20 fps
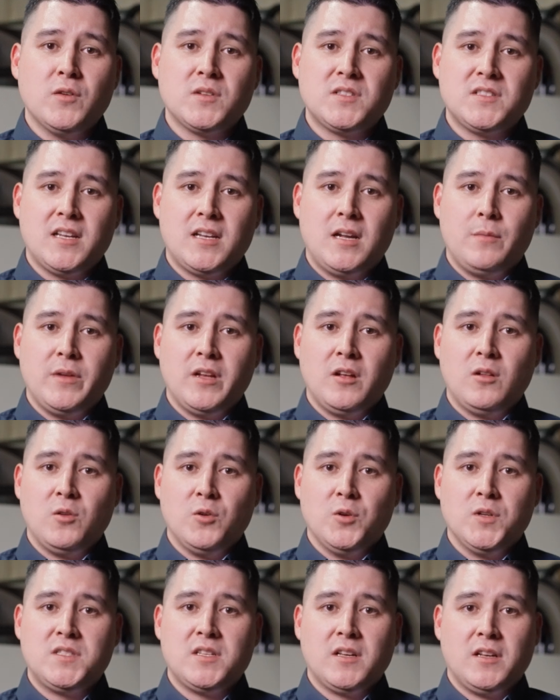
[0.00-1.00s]
your setup
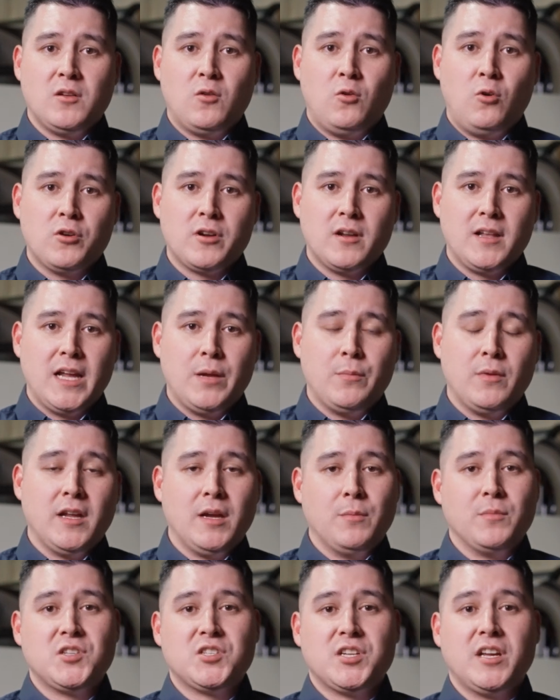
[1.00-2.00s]
includes an order
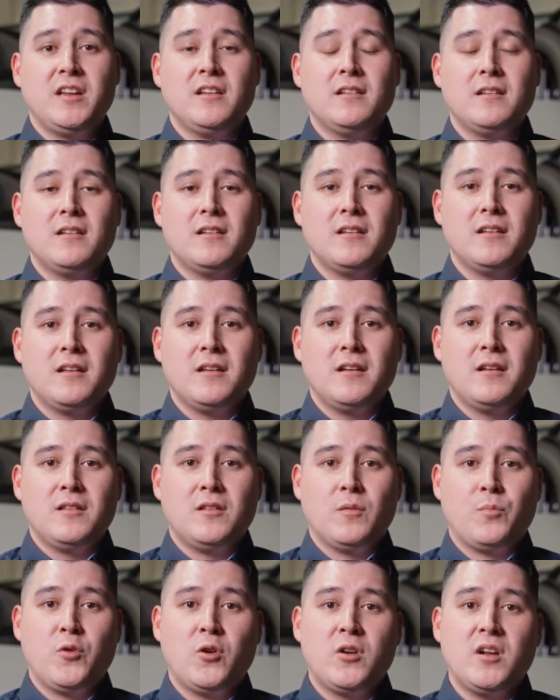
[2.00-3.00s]
labeling machine,
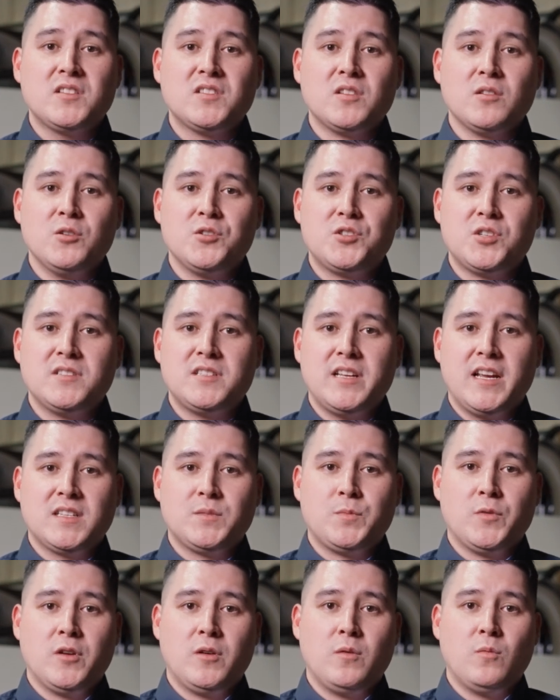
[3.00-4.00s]
The product solutions
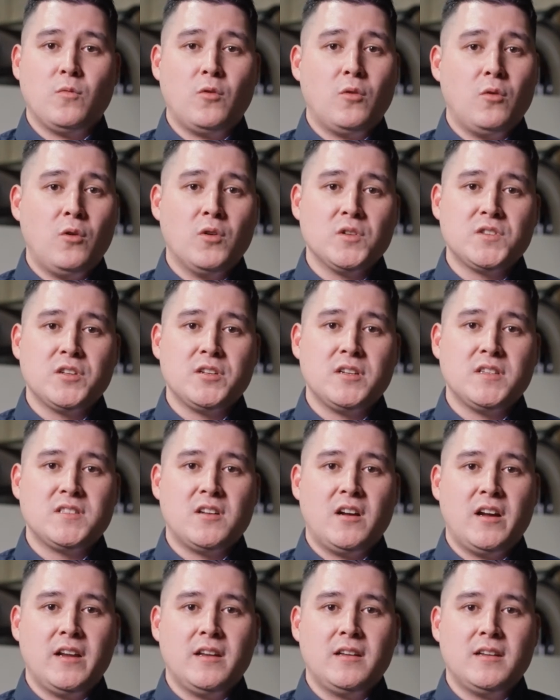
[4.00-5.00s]
expert will also
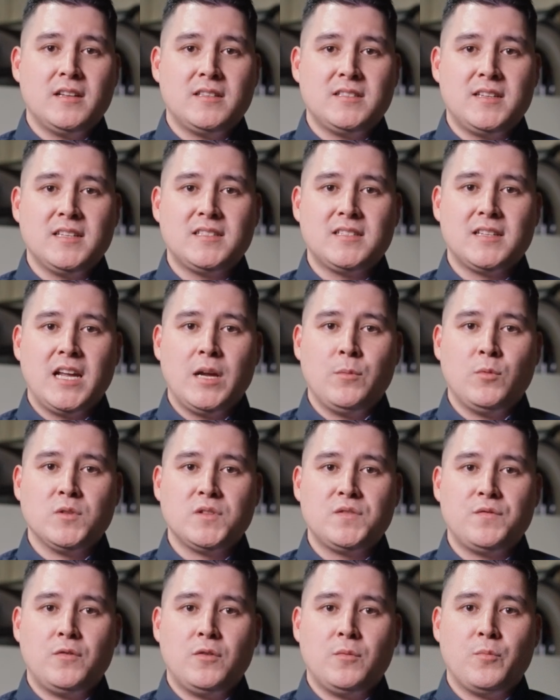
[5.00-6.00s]
design test
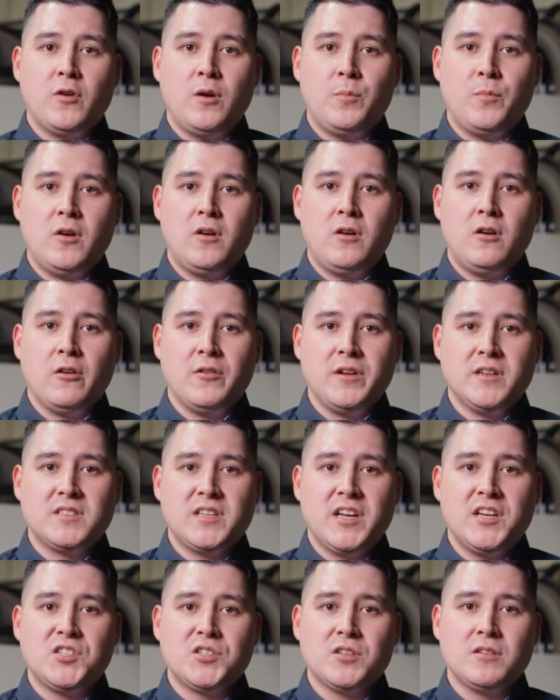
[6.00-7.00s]
labels for proper
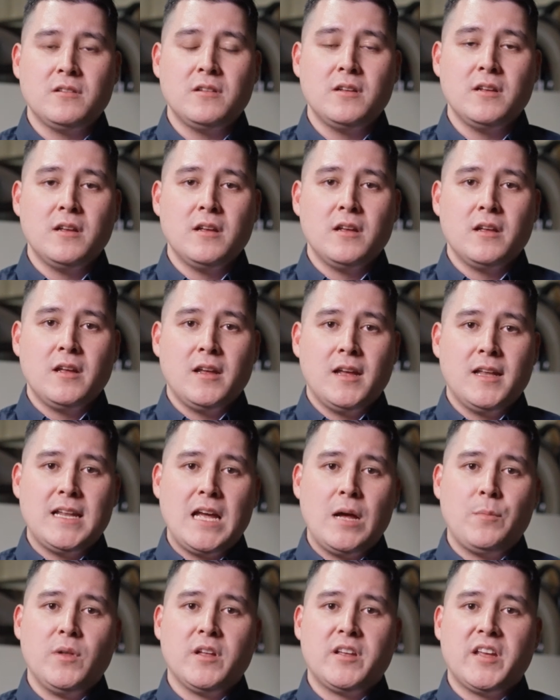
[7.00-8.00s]
orientation and
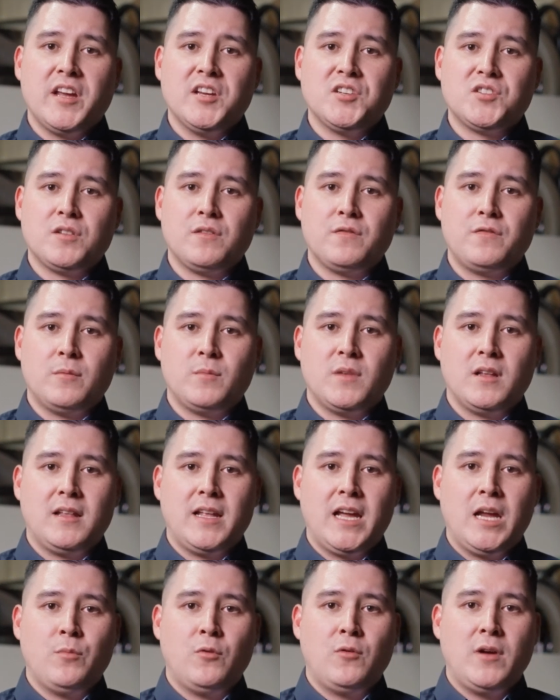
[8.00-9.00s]
application from the
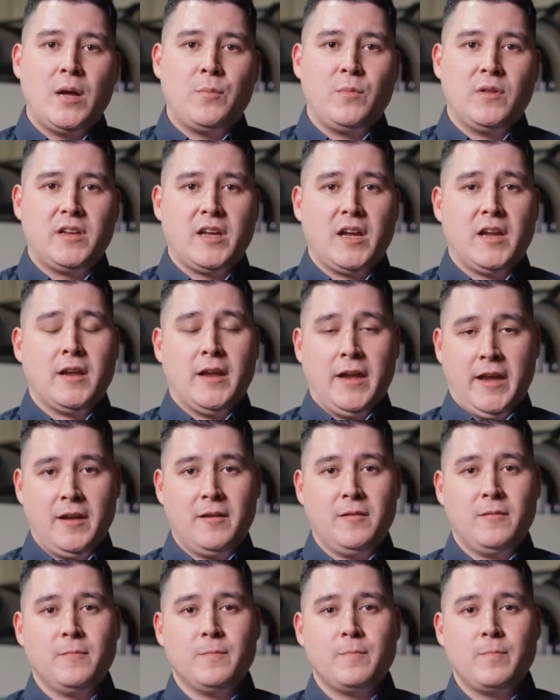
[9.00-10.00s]
label applicator head.